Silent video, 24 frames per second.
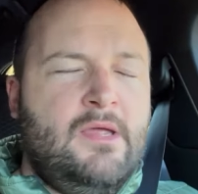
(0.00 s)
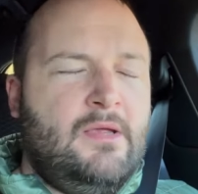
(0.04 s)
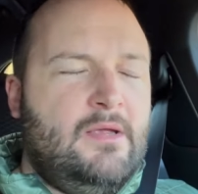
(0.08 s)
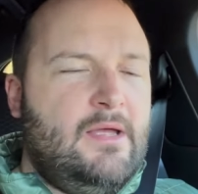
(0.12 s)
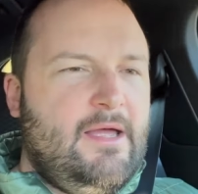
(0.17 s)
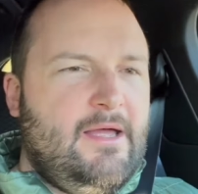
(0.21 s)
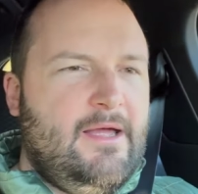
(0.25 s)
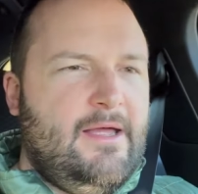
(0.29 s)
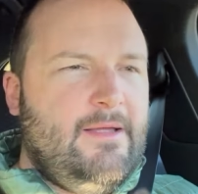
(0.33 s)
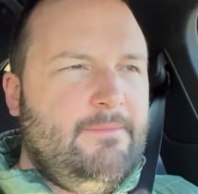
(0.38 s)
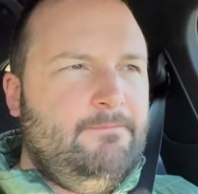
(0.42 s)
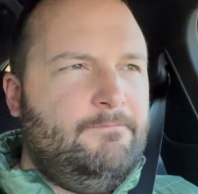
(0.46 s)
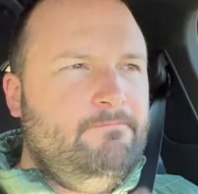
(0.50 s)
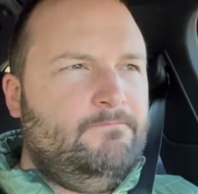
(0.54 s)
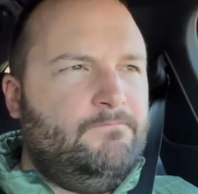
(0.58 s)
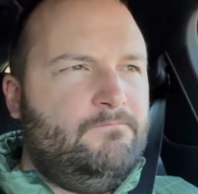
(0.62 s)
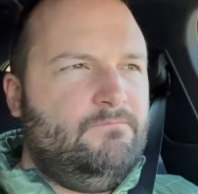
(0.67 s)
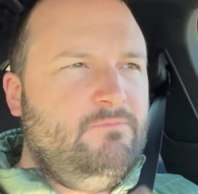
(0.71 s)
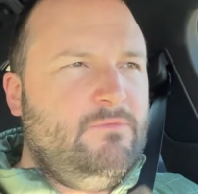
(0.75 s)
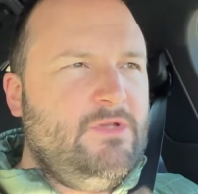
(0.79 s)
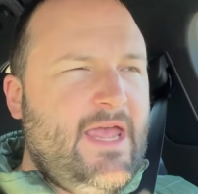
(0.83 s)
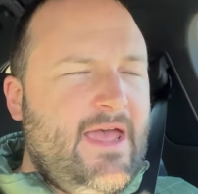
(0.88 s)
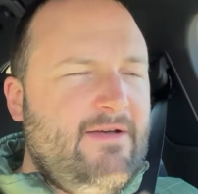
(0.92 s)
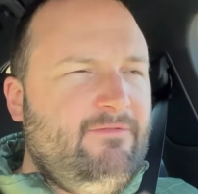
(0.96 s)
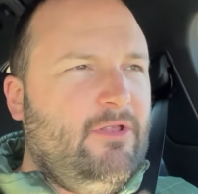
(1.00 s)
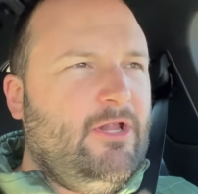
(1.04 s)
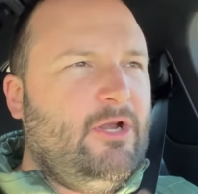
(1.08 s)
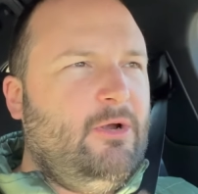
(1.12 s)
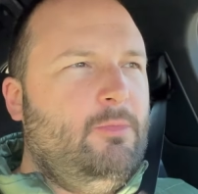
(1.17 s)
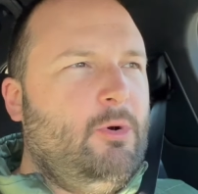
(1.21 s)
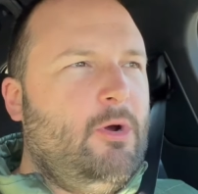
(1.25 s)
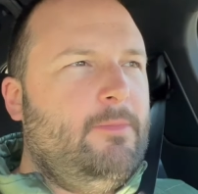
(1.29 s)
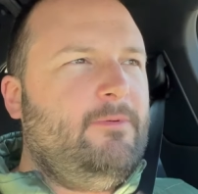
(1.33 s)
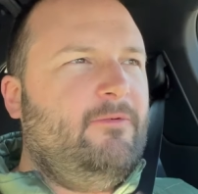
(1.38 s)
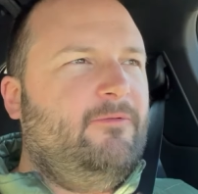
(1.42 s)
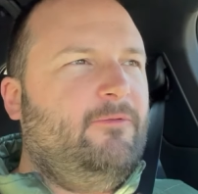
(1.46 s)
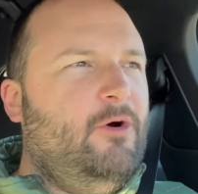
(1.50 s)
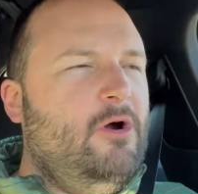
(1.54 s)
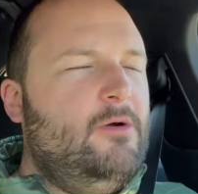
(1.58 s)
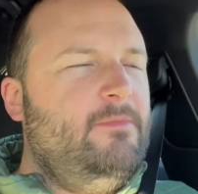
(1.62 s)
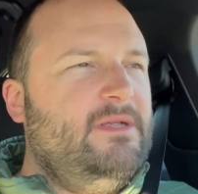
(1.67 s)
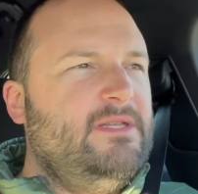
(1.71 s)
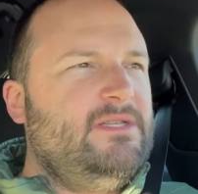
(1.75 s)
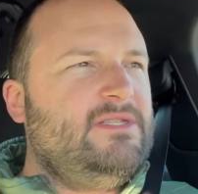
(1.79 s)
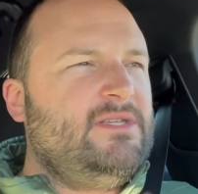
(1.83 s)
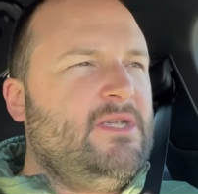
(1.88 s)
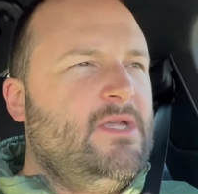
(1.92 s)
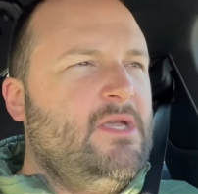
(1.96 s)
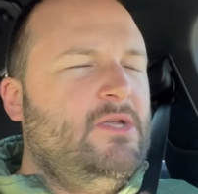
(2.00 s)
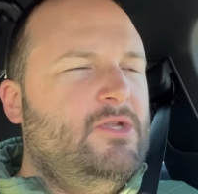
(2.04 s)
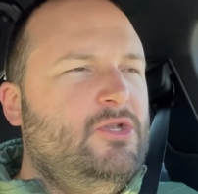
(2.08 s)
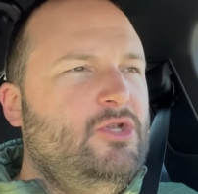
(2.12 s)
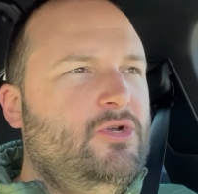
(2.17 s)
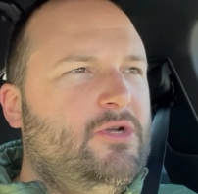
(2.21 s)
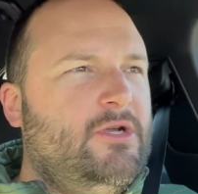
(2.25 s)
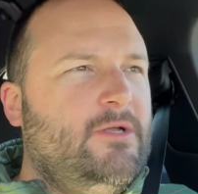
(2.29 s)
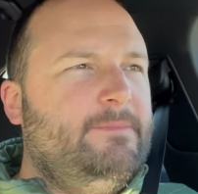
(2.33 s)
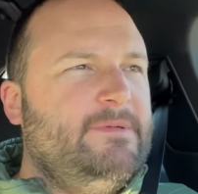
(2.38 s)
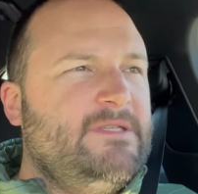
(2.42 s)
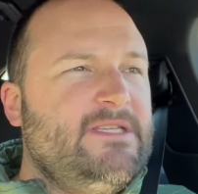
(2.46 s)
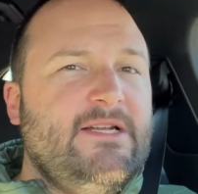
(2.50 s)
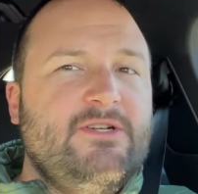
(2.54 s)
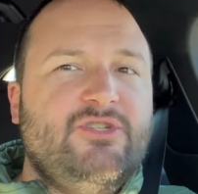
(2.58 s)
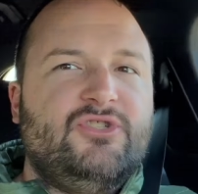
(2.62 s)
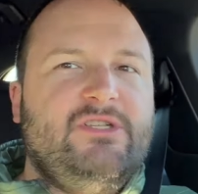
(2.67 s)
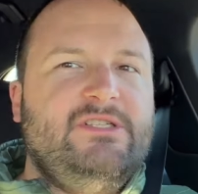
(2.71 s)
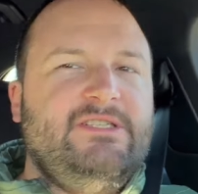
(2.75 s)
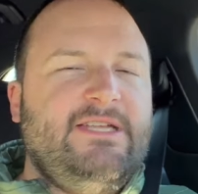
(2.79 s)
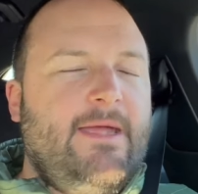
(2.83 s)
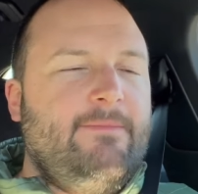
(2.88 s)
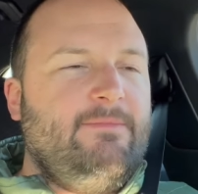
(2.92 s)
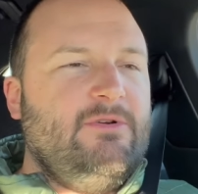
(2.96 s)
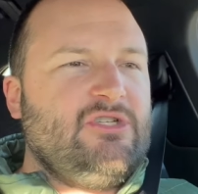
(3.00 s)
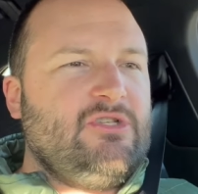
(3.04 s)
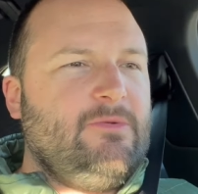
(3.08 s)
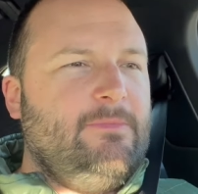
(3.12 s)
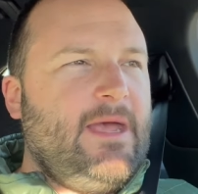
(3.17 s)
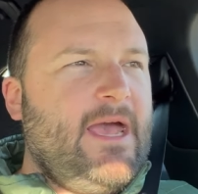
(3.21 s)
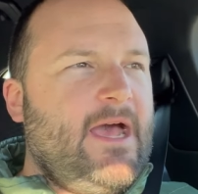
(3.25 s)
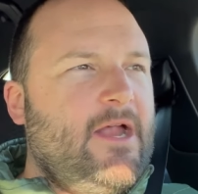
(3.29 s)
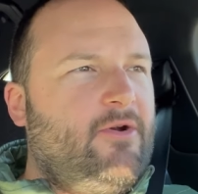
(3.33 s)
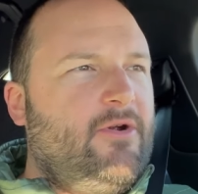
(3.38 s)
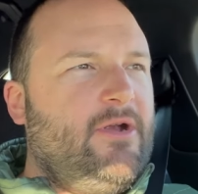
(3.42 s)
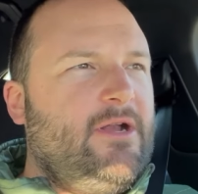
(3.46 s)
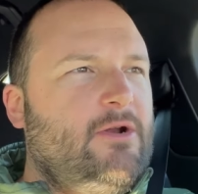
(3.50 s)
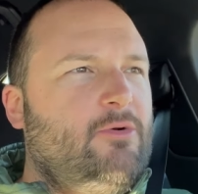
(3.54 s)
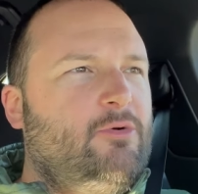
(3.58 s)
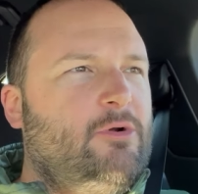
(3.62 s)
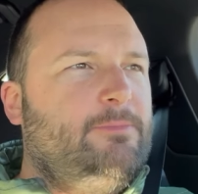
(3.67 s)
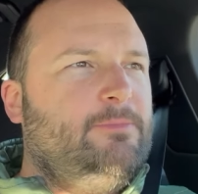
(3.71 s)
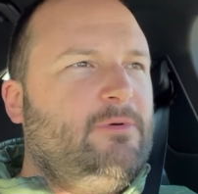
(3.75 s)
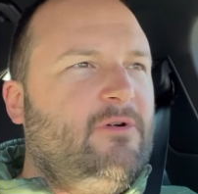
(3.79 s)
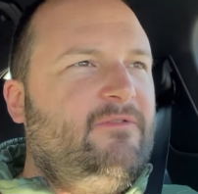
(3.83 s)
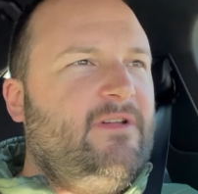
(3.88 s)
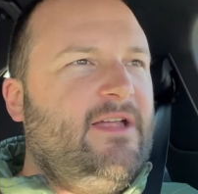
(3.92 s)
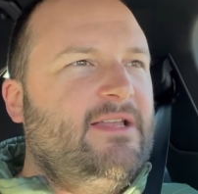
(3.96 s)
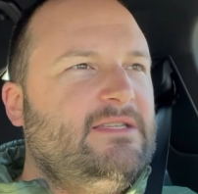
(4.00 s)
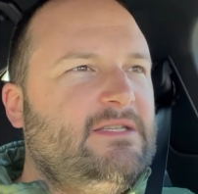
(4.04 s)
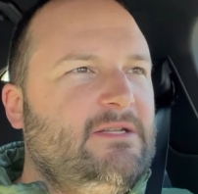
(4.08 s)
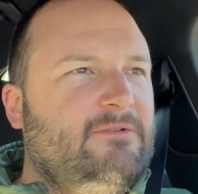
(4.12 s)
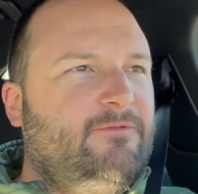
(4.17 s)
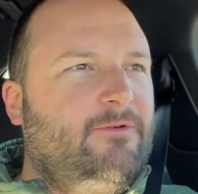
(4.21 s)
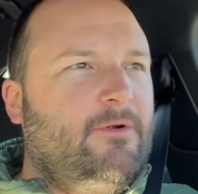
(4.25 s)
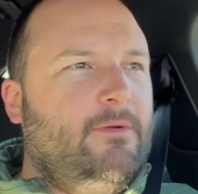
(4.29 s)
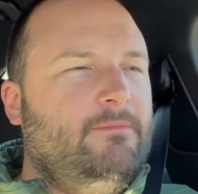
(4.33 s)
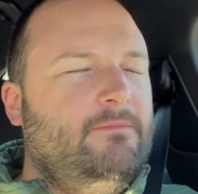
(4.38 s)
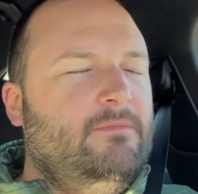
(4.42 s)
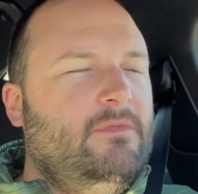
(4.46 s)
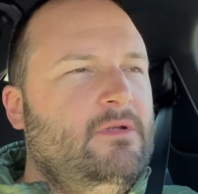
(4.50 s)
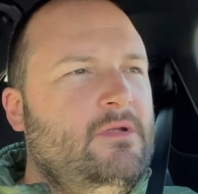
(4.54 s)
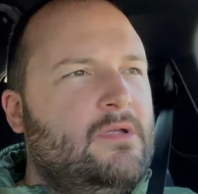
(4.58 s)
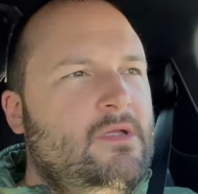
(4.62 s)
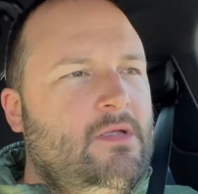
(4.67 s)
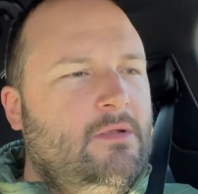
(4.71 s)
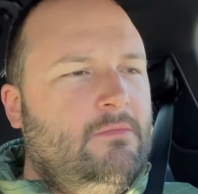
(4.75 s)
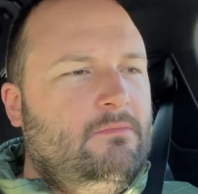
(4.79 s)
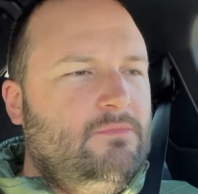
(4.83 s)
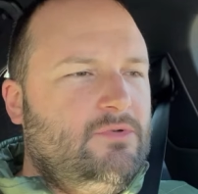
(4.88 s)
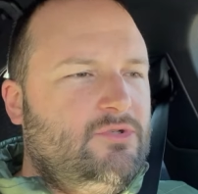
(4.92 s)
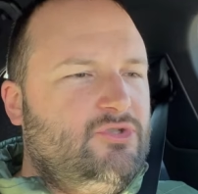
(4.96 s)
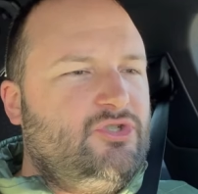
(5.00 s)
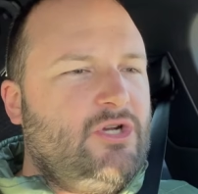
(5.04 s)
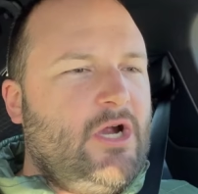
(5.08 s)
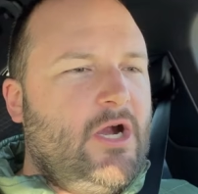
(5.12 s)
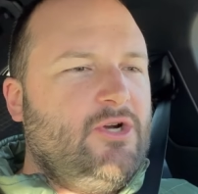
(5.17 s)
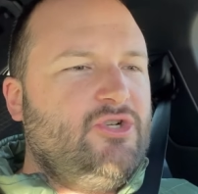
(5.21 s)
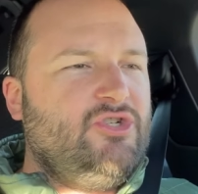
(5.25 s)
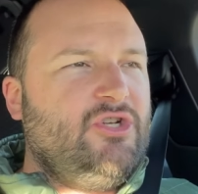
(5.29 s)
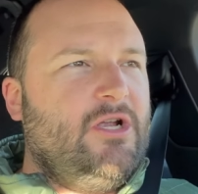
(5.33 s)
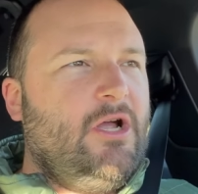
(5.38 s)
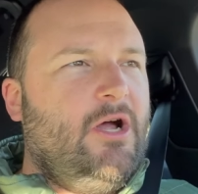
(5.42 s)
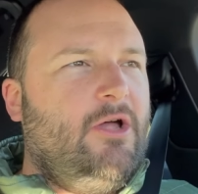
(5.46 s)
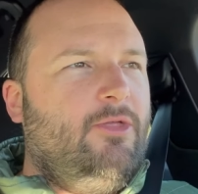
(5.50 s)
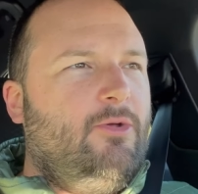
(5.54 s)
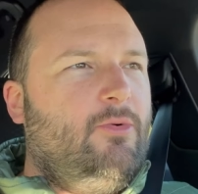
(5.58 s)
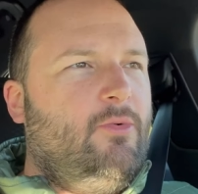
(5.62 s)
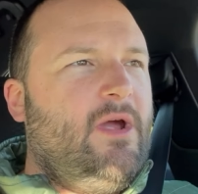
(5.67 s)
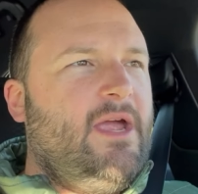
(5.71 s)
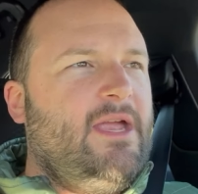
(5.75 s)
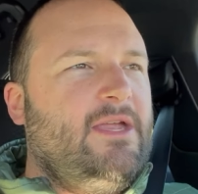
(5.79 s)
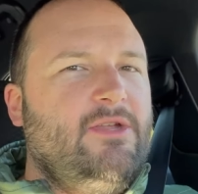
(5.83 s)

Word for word: um, have a little more performance, you could potentially damage the battery and it would prevent it from charging all the way.